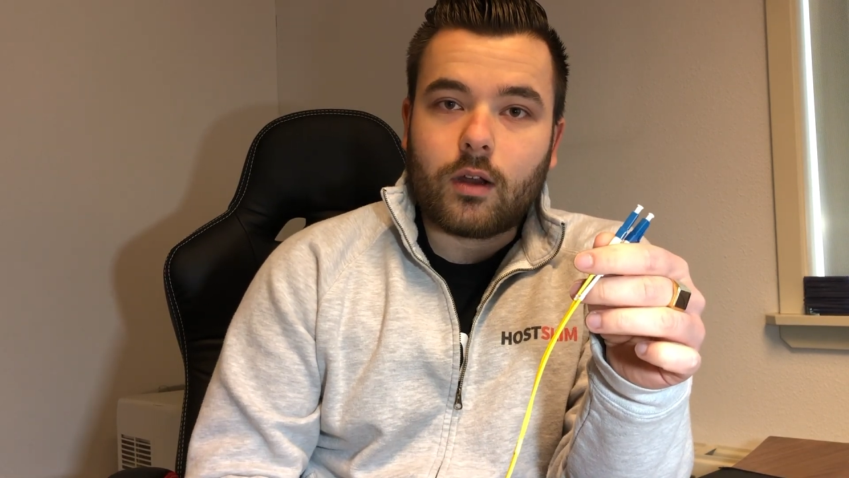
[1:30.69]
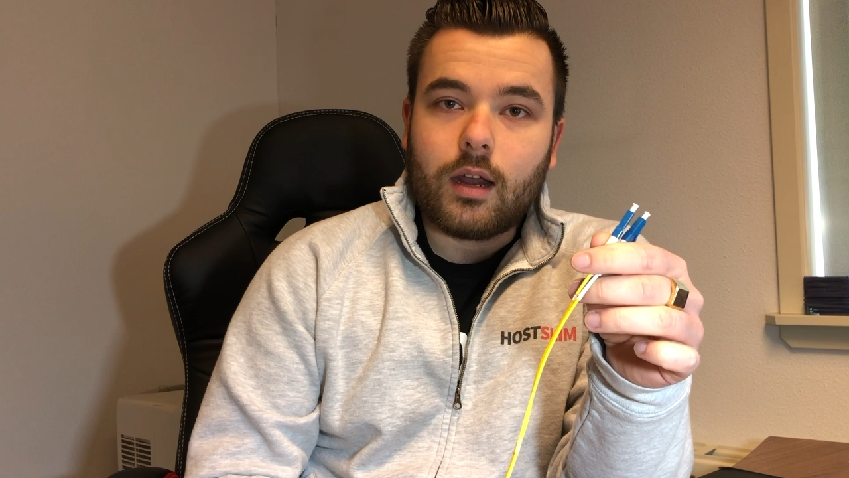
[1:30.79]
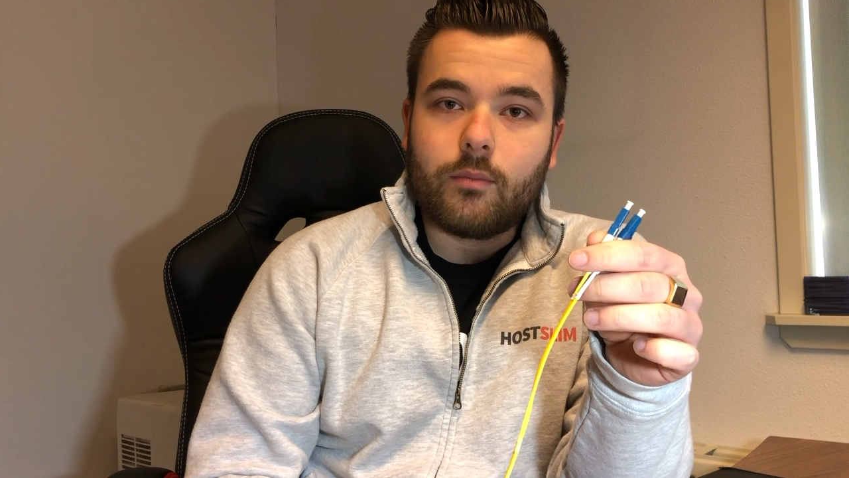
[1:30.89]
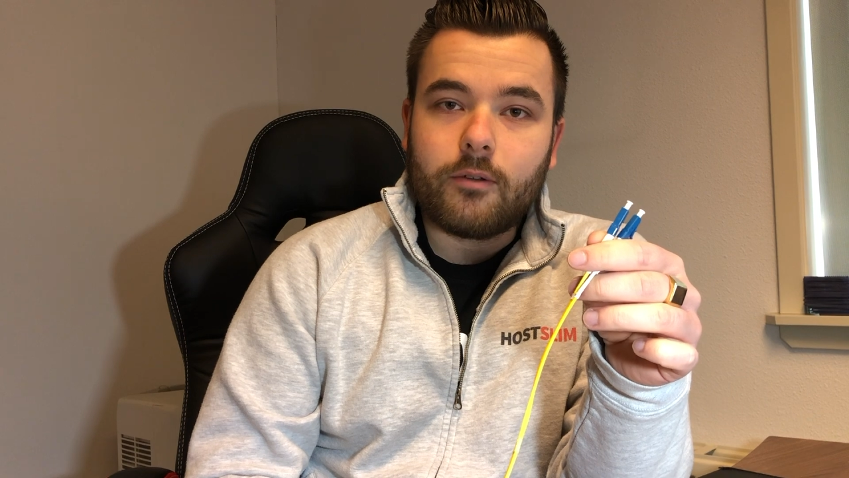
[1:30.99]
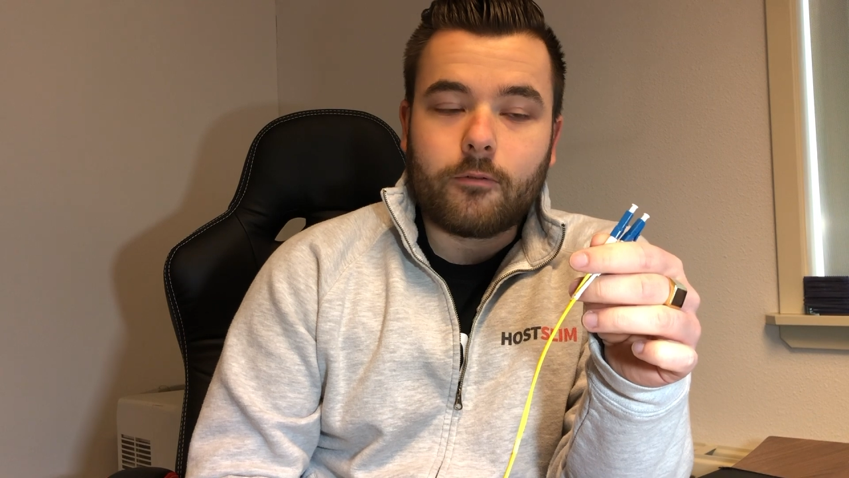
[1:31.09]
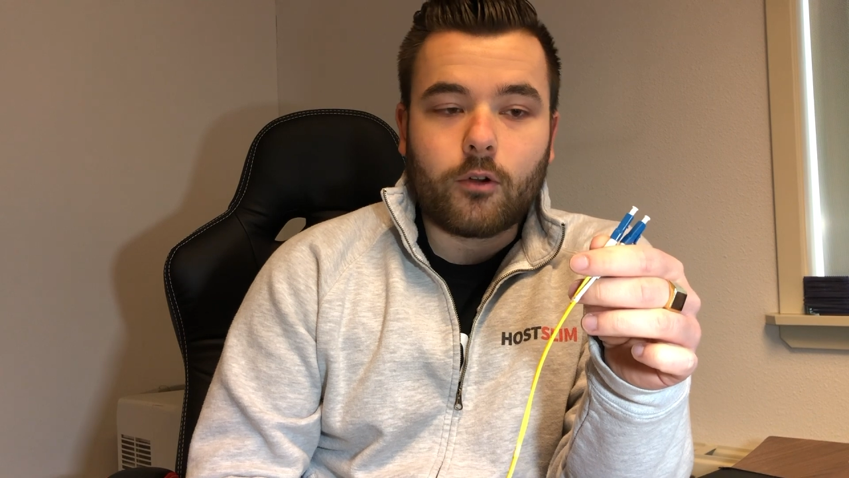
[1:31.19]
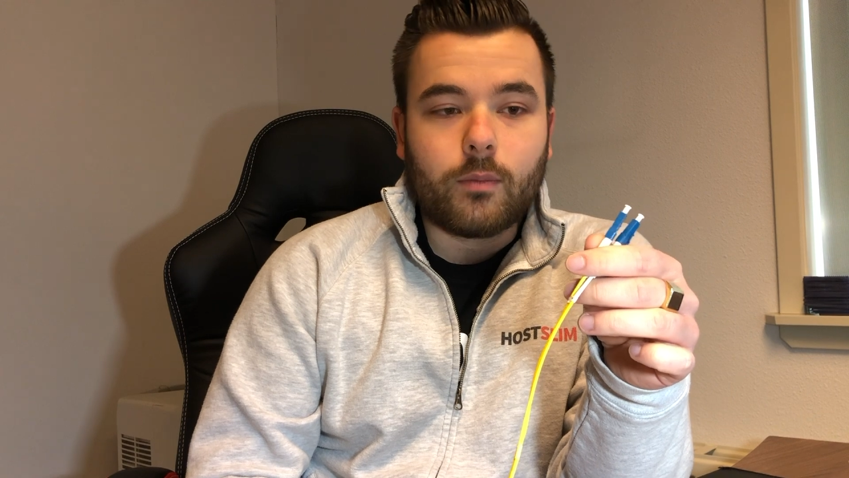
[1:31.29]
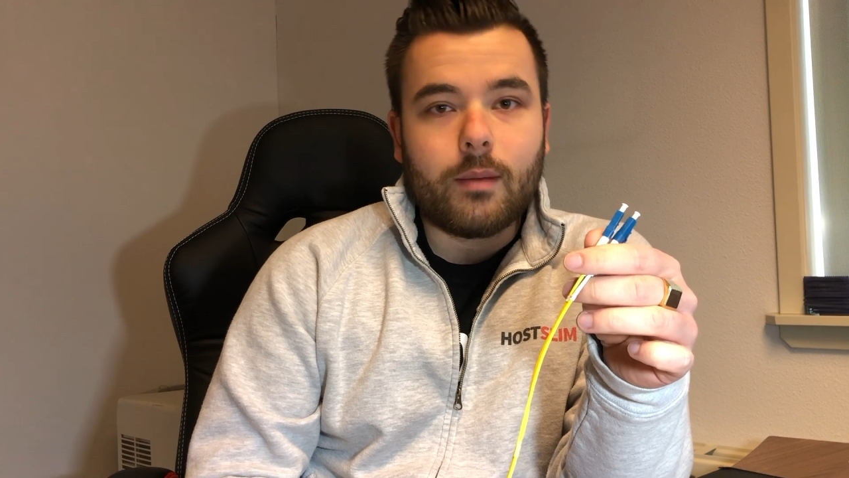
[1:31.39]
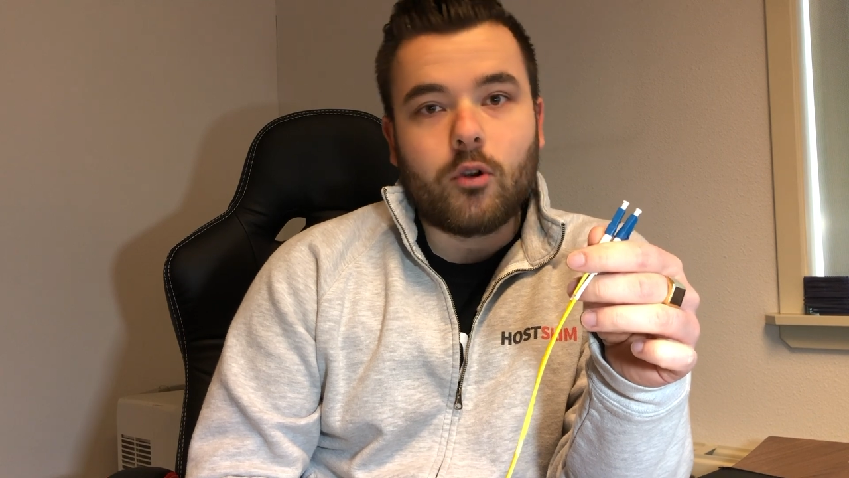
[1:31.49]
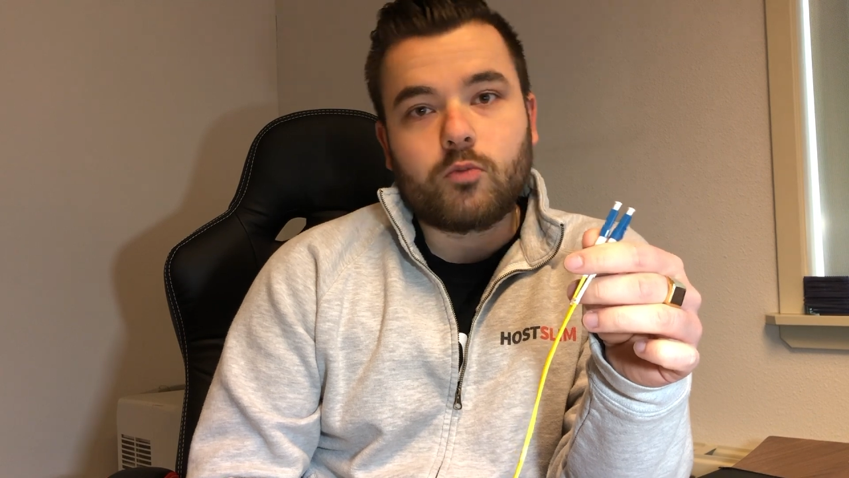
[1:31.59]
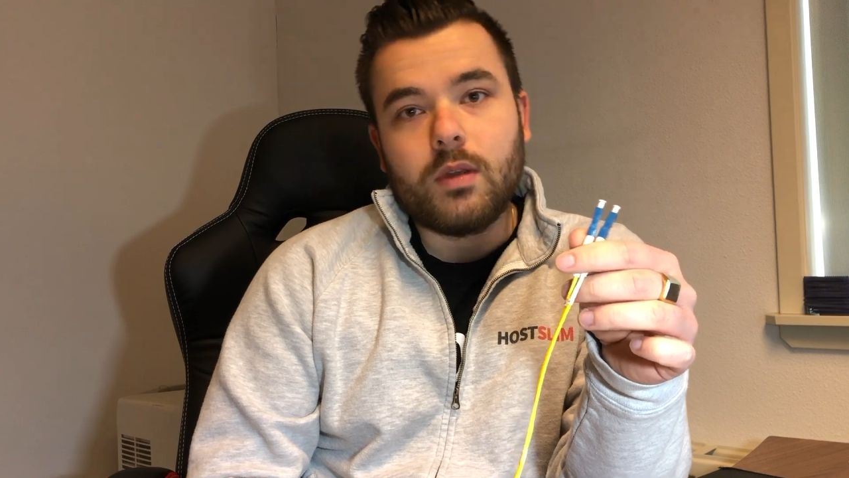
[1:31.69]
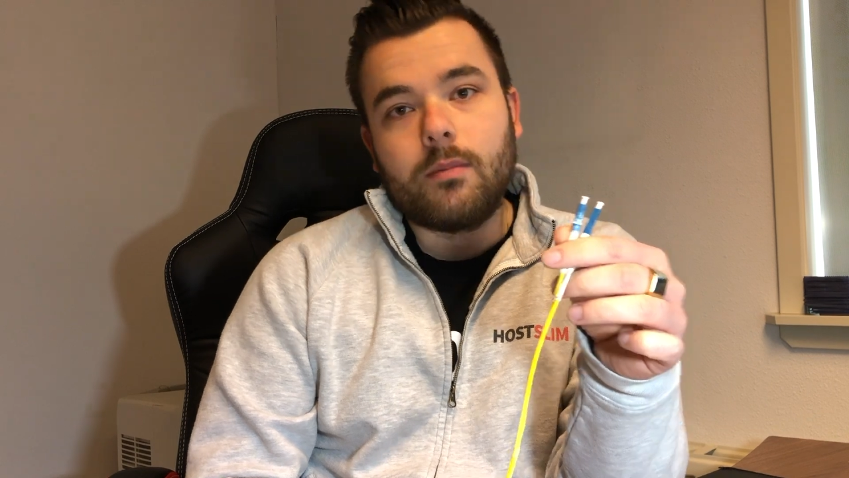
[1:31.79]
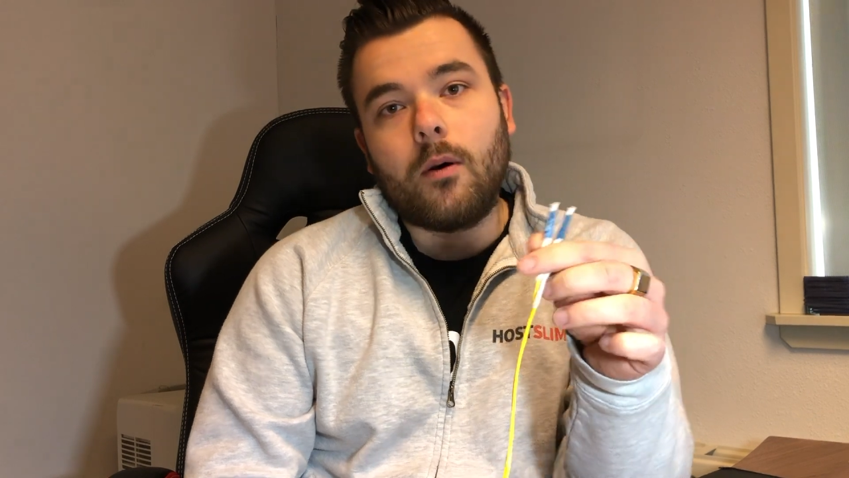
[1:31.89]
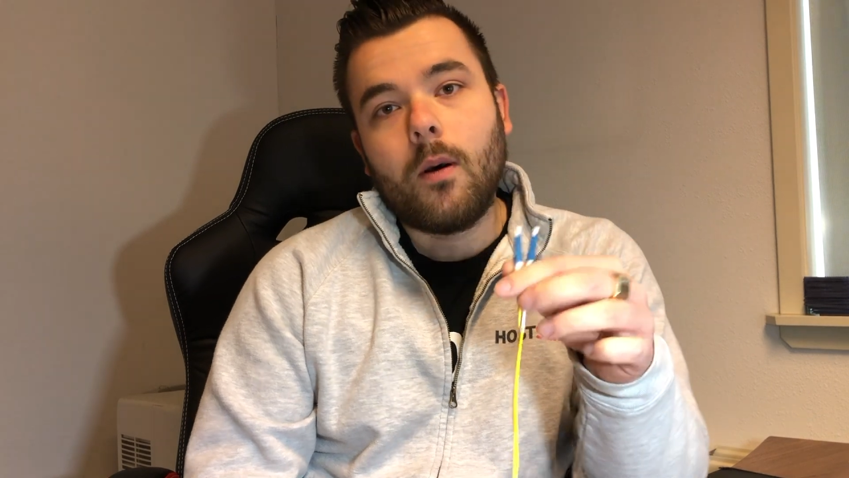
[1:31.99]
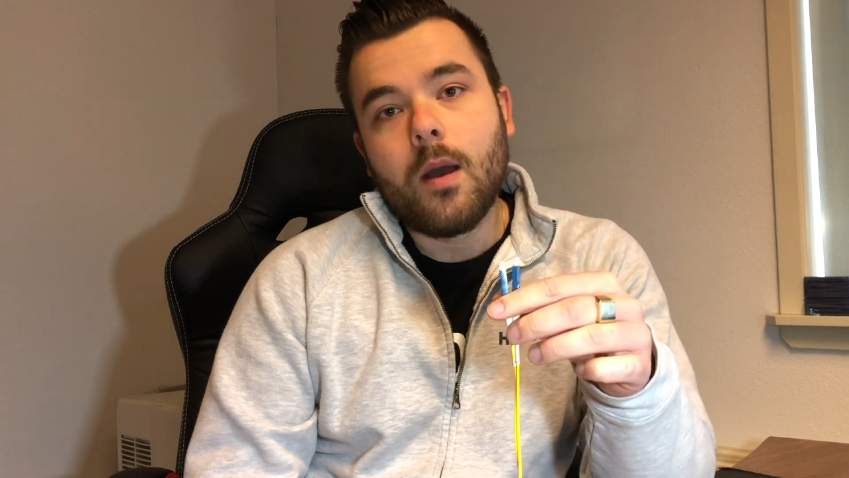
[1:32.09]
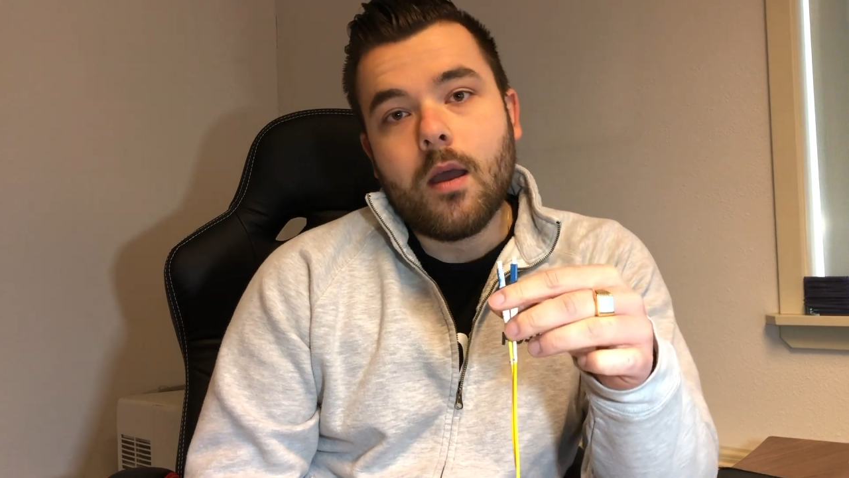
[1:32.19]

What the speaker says: and preferred by most people.